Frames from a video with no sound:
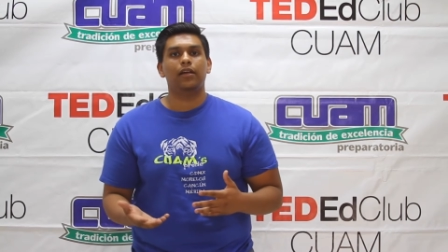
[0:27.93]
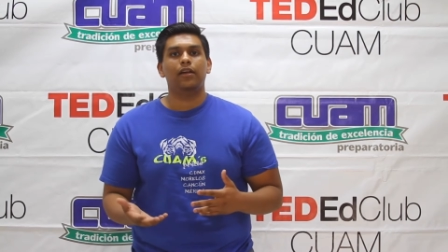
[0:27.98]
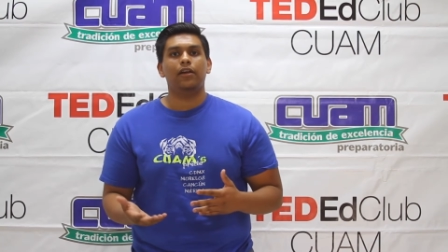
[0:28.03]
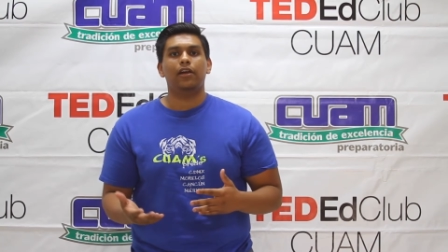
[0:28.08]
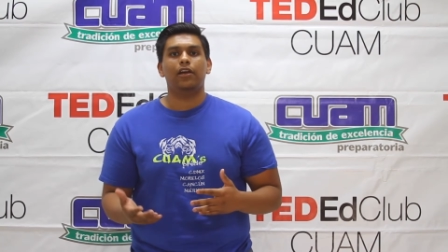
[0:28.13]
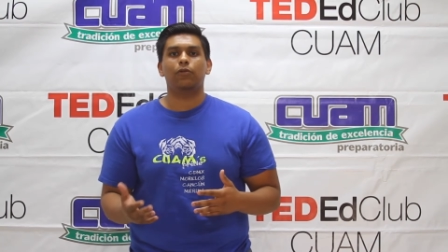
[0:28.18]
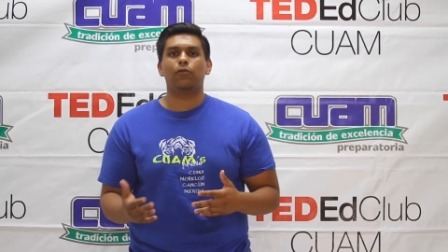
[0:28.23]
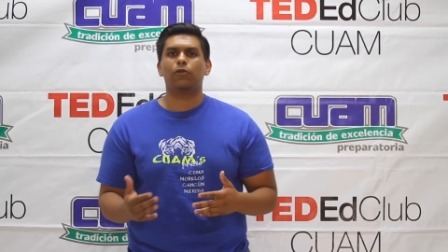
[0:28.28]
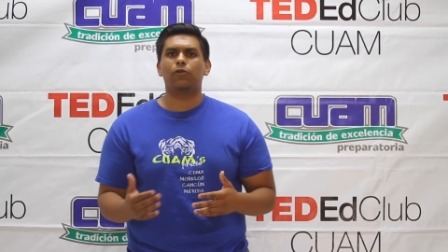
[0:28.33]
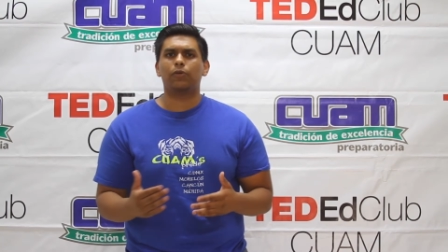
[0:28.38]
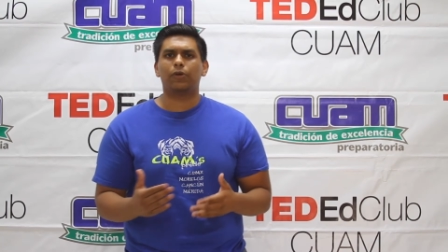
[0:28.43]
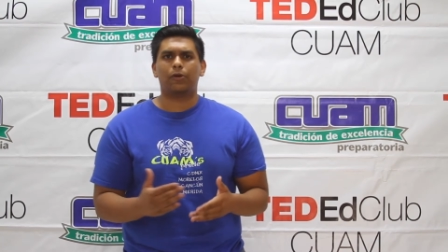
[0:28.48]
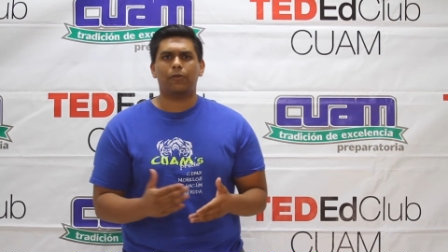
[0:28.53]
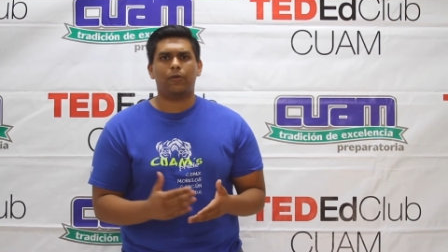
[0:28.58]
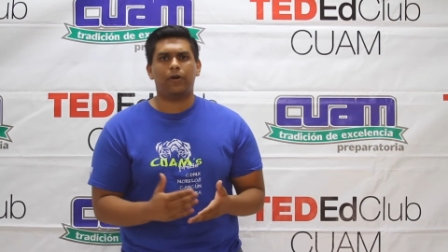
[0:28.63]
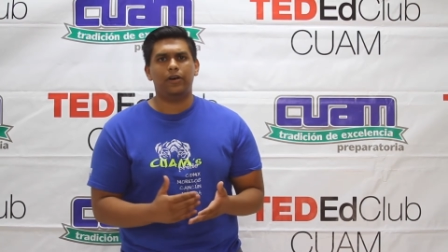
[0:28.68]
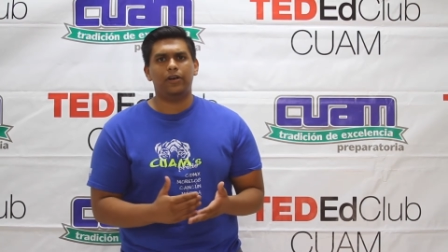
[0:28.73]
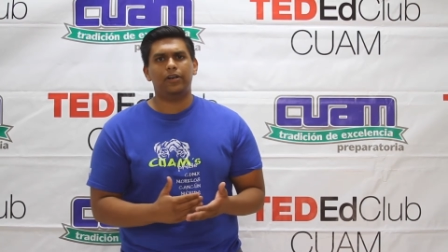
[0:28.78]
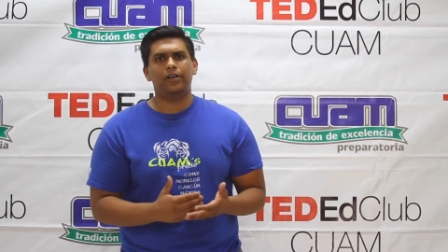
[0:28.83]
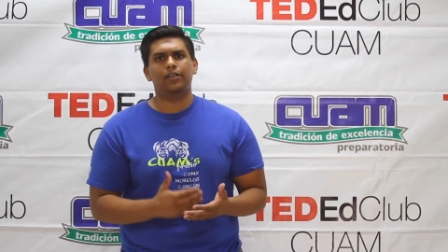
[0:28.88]
It will
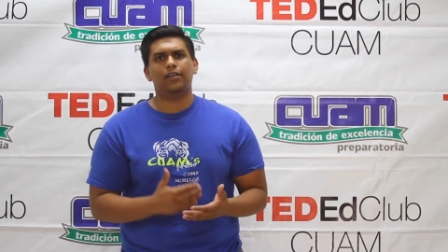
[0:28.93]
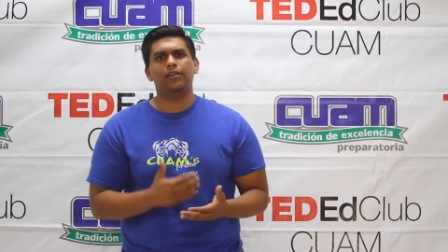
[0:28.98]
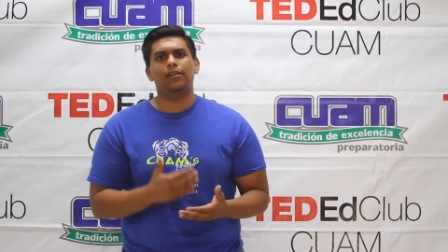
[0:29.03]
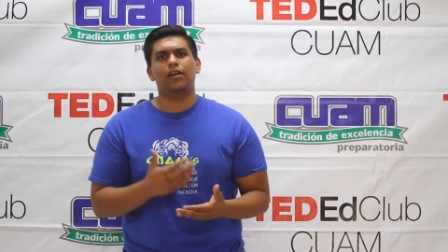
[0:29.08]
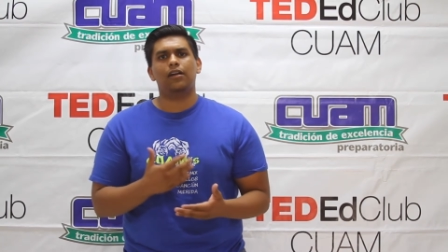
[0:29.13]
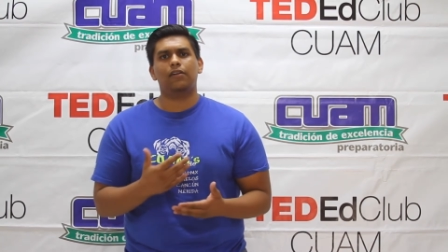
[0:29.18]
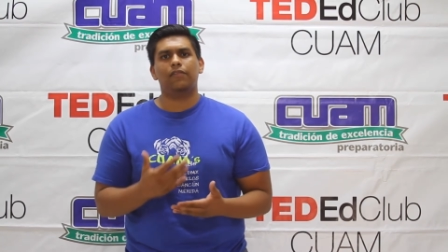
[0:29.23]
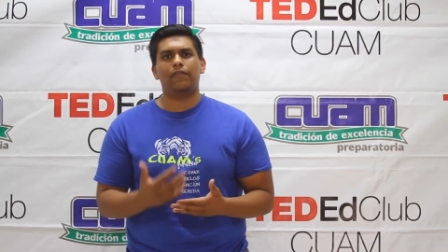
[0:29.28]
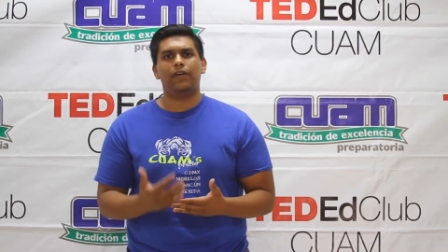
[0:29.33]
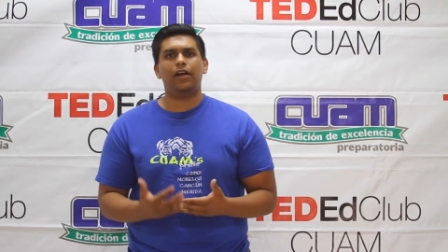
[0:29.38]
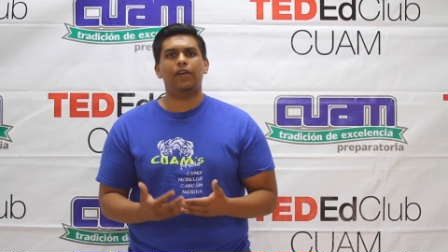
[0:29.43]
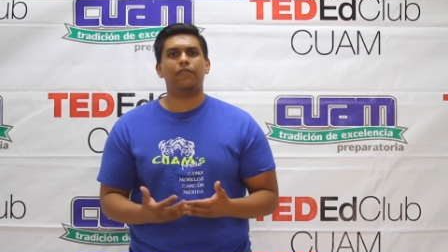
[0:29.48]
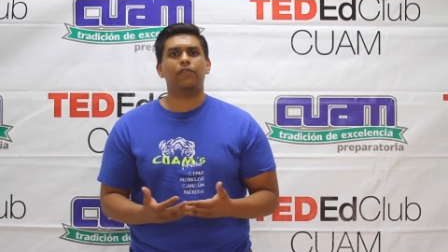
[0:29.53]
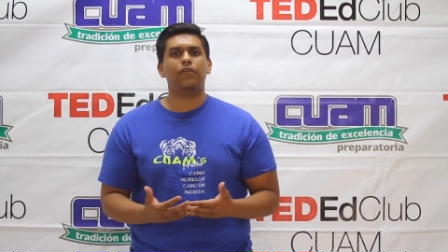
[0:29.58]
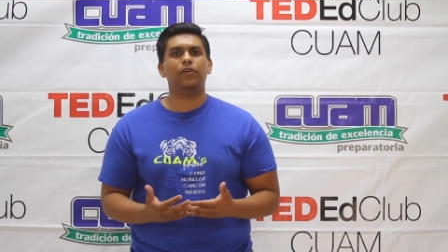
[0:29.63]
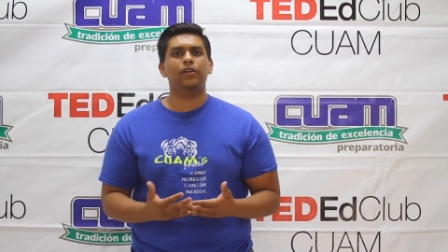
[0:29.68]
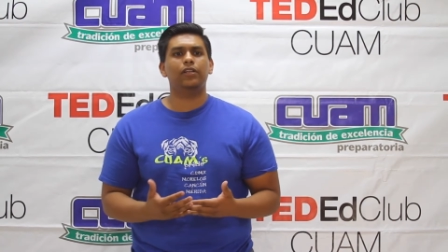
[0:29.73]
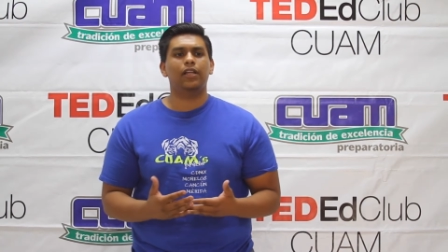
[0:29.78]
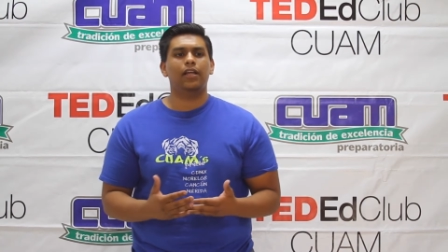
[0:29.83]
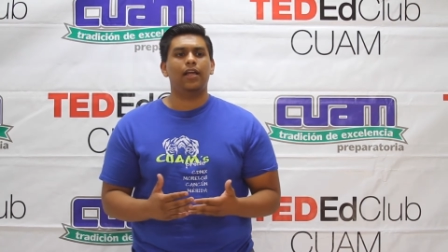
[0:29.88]
require a lot of
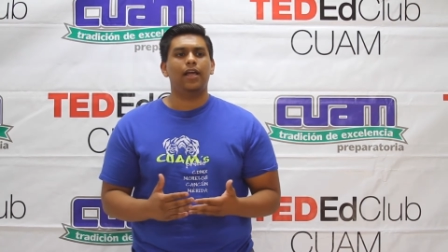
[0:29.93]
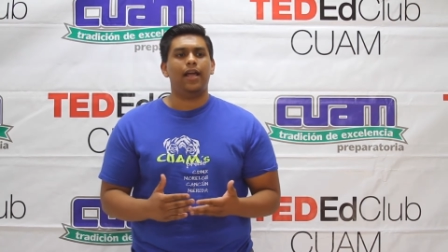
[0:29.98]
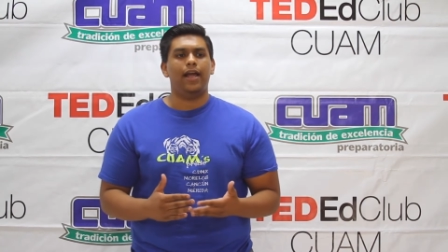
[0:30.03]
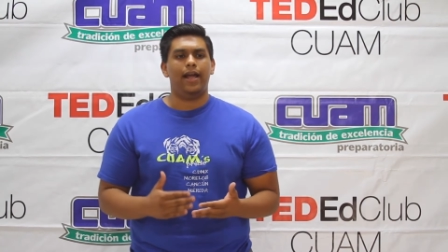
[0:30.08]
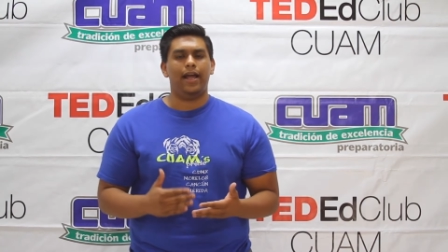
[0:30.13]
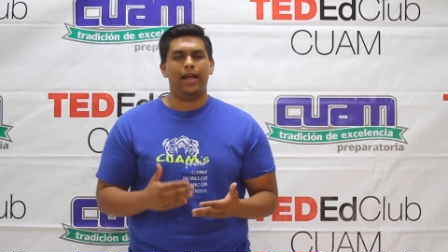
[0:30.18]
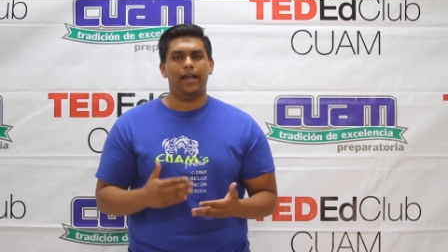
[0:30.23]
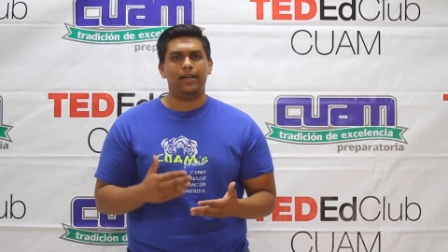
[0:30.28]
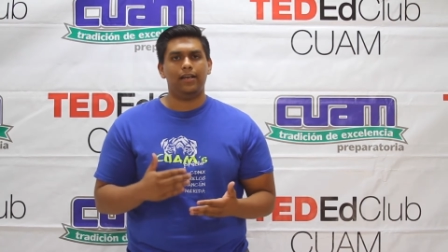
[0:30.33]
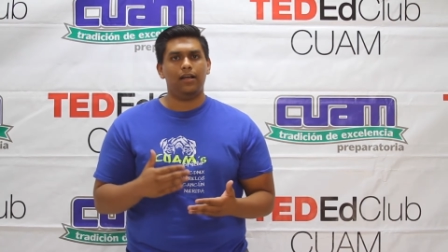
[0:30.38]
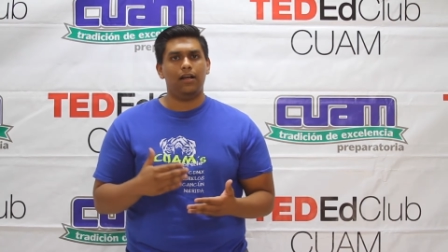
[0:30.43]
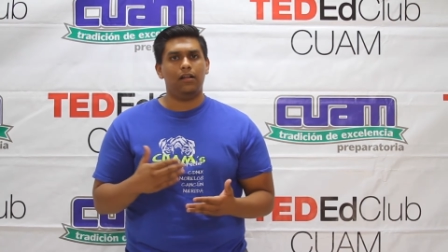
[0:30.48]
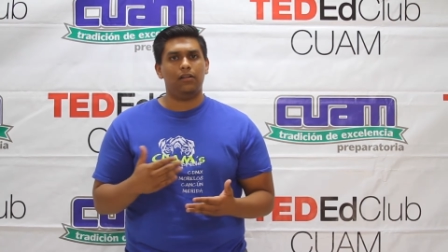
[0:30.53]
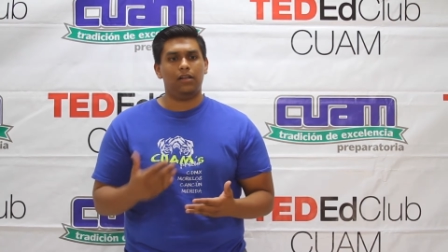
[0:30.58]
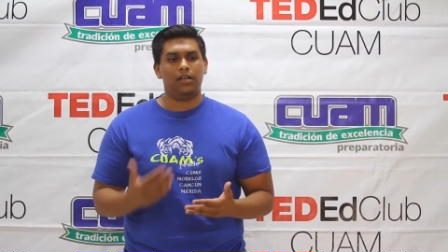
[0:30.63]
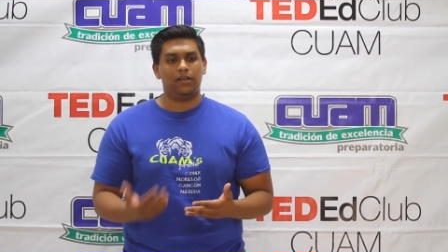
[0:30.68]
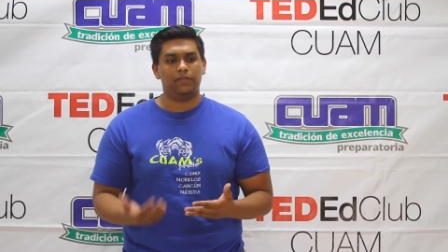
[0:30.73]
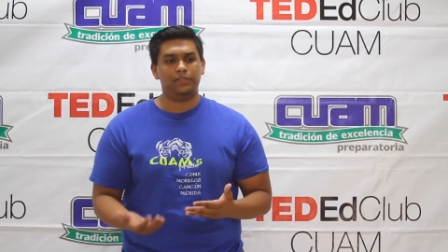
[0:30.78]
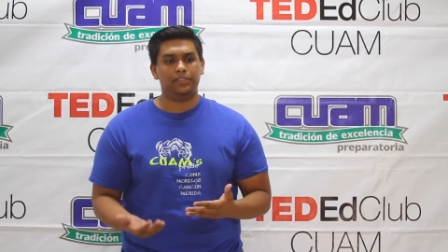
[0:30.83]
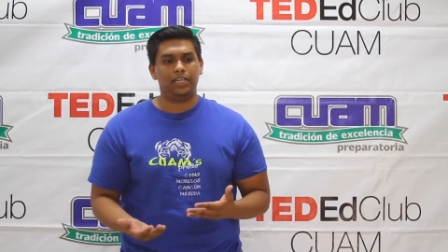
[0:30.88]
effort and a
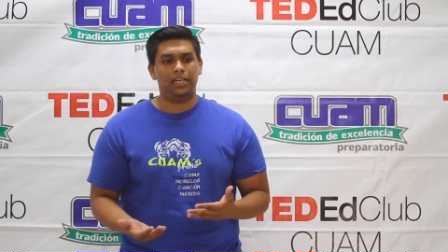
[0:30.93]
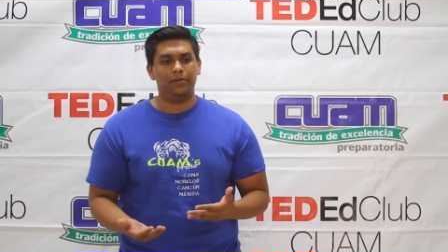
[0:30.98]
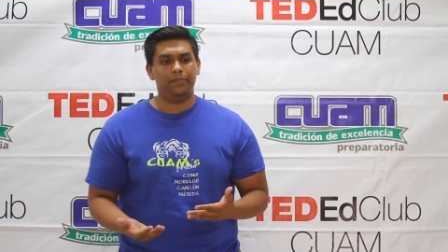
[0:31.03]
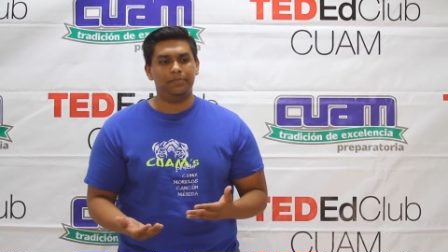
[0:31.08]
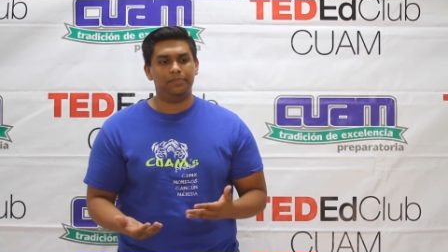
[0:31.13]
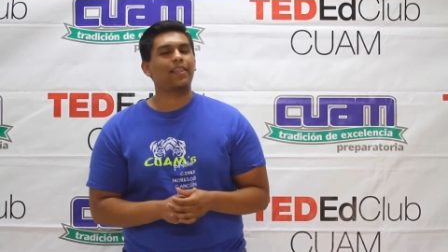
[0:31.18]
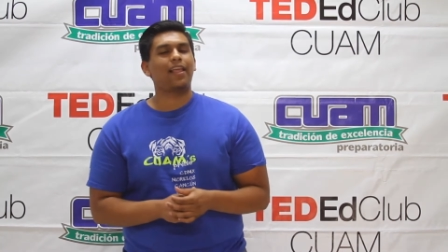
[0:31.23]
lot of time.